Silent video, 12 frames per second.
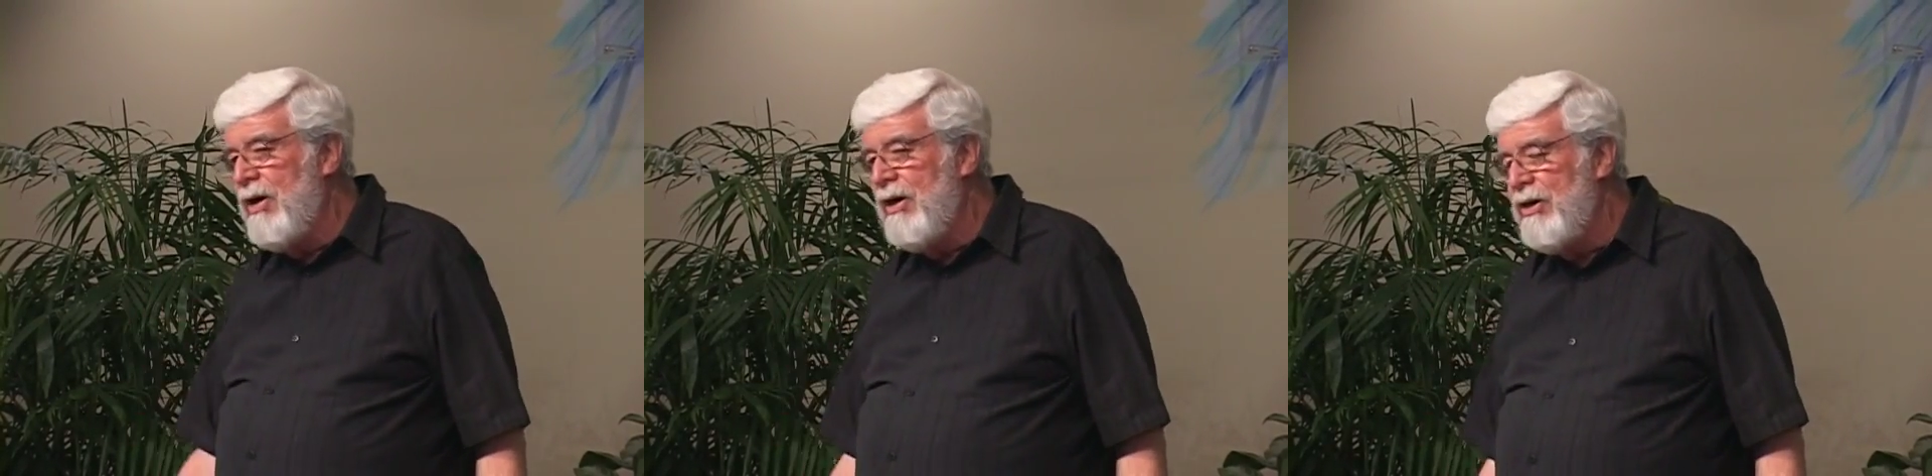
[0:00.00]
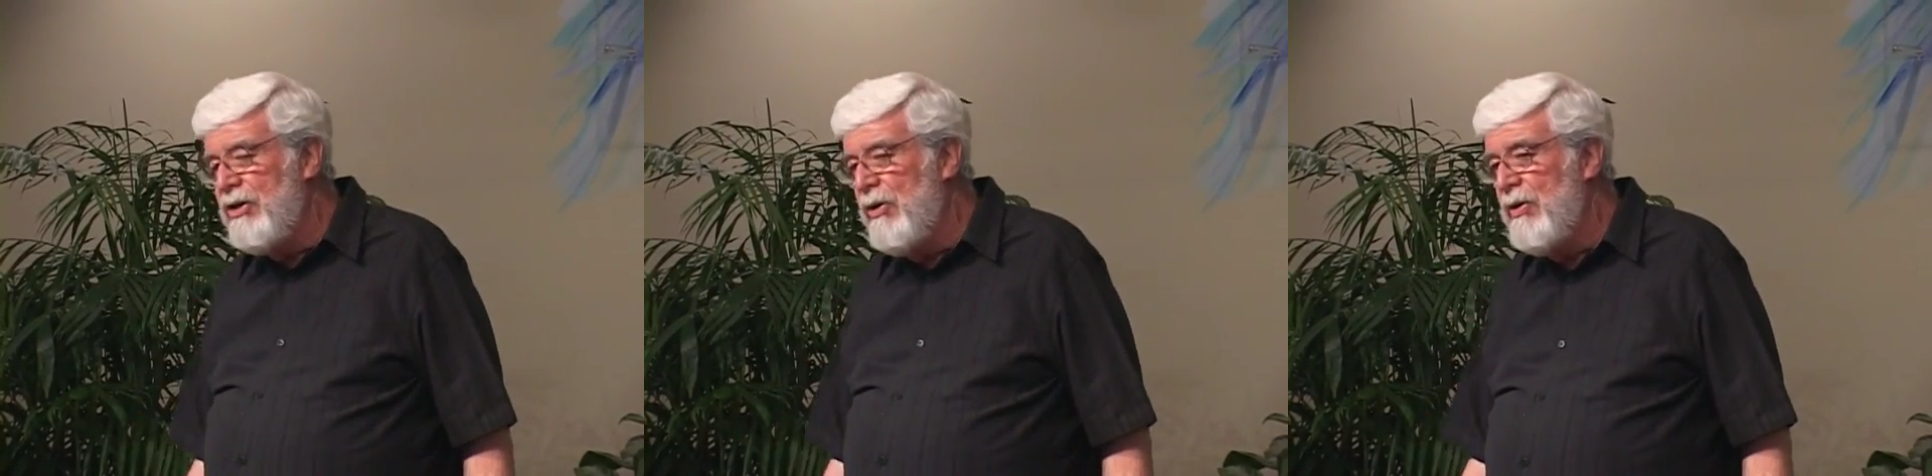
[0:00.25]

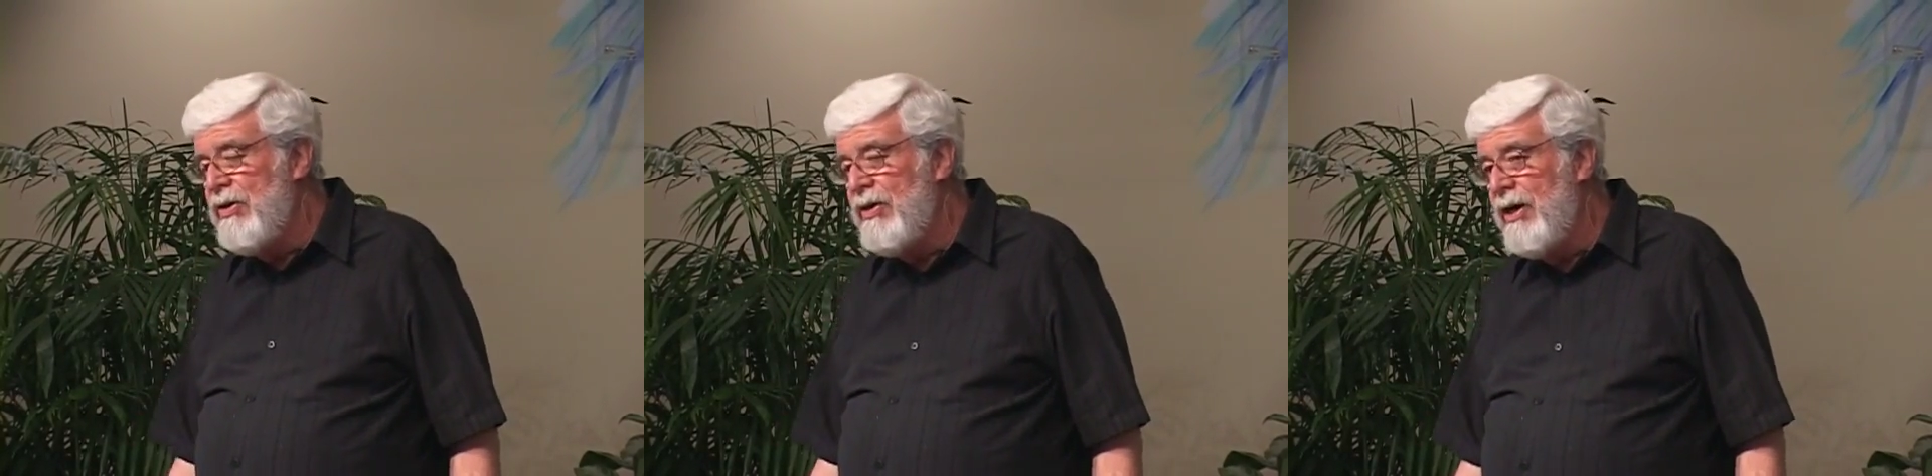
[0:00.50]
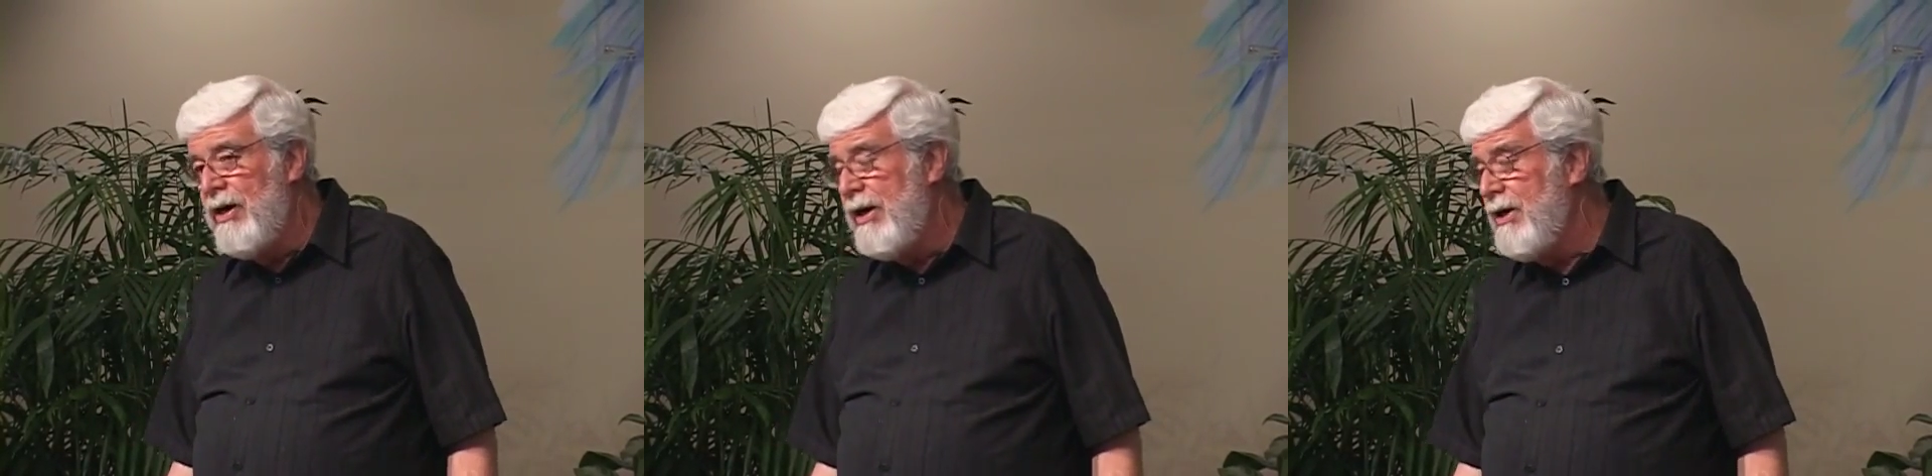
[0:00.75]
it's always
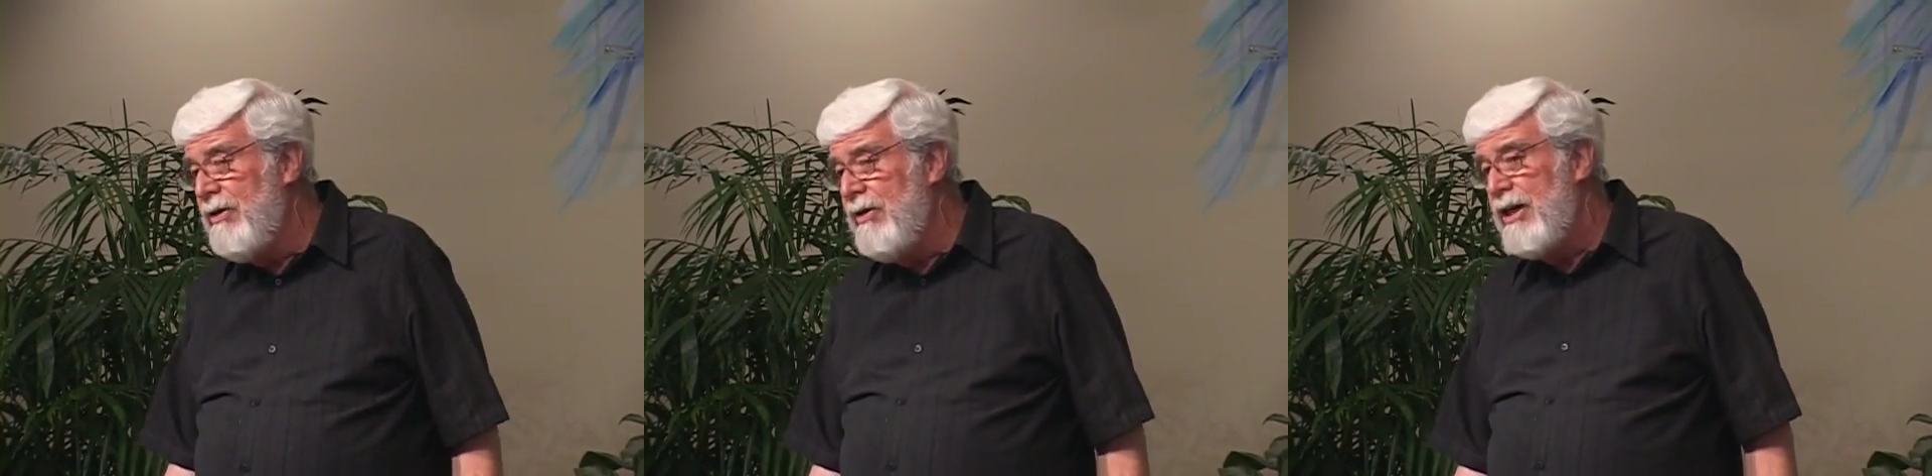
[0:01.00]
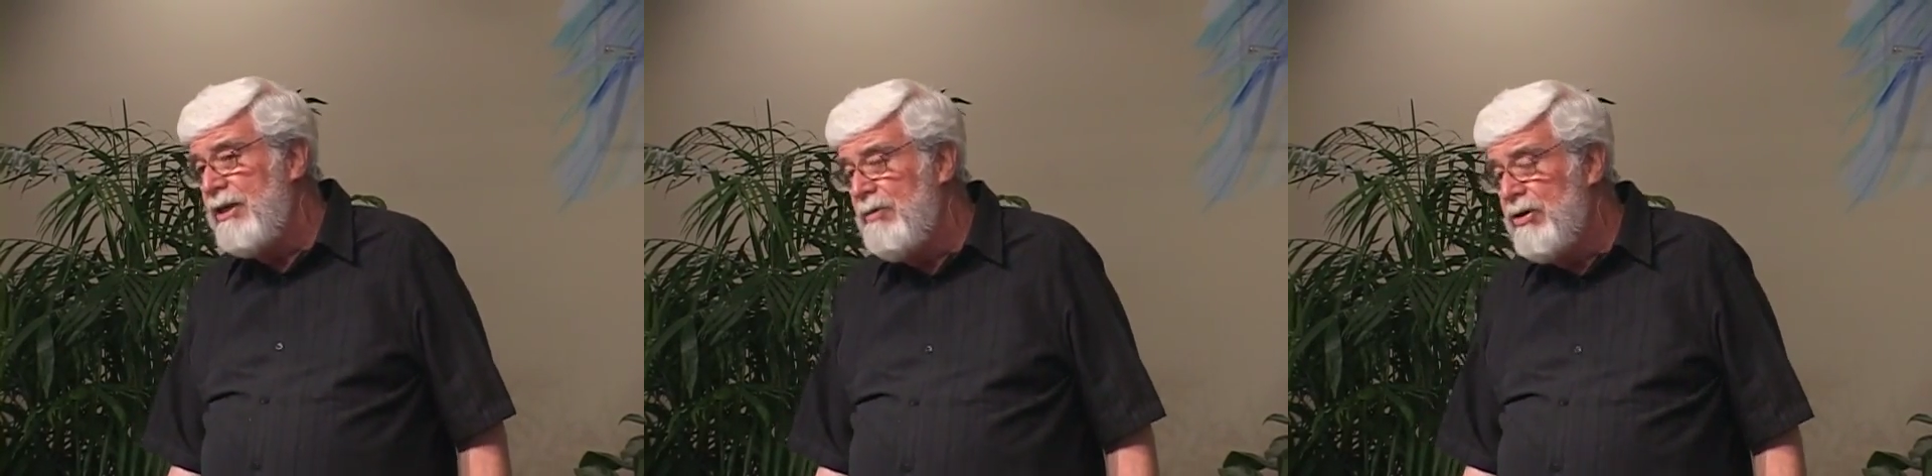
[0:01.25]
there. And I know
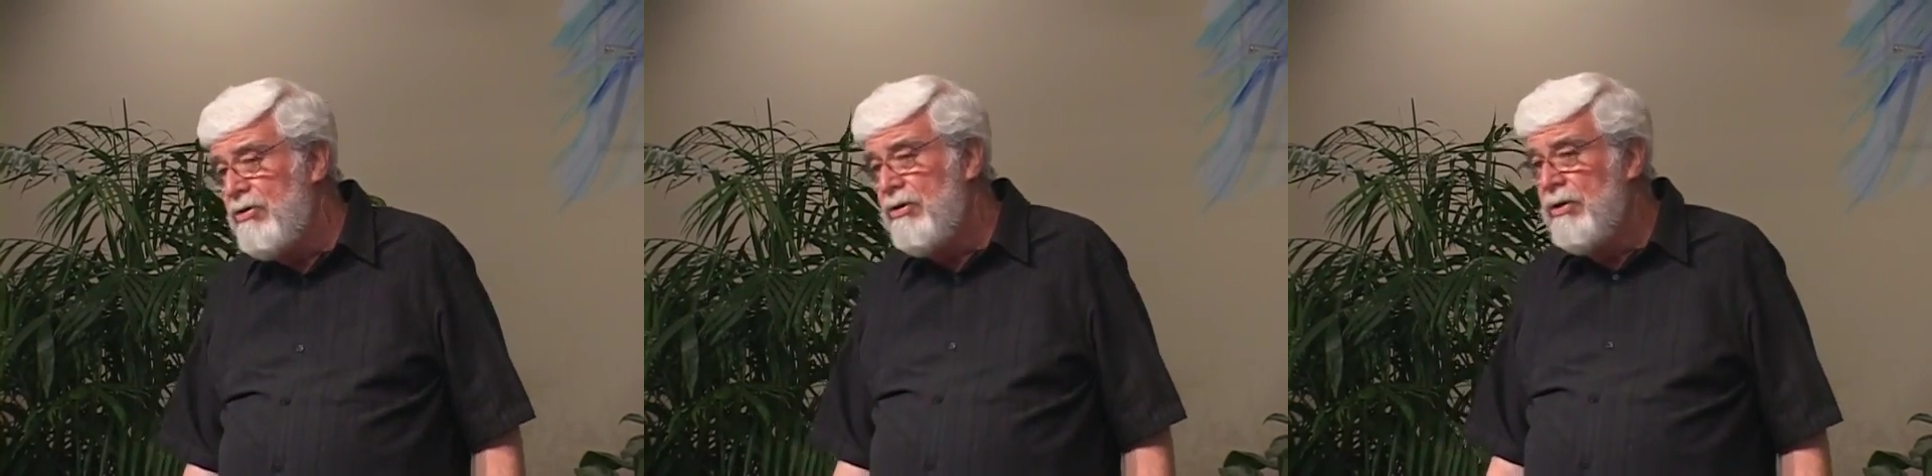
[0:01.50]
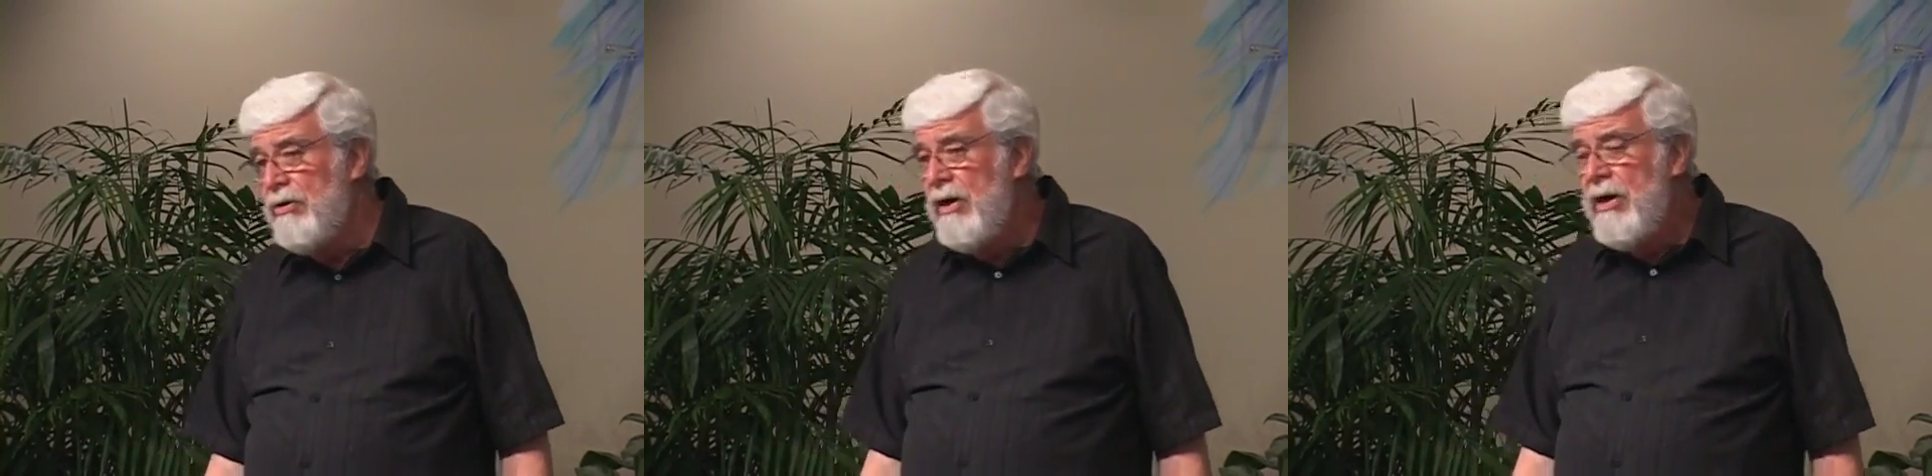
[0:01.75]
that to be true.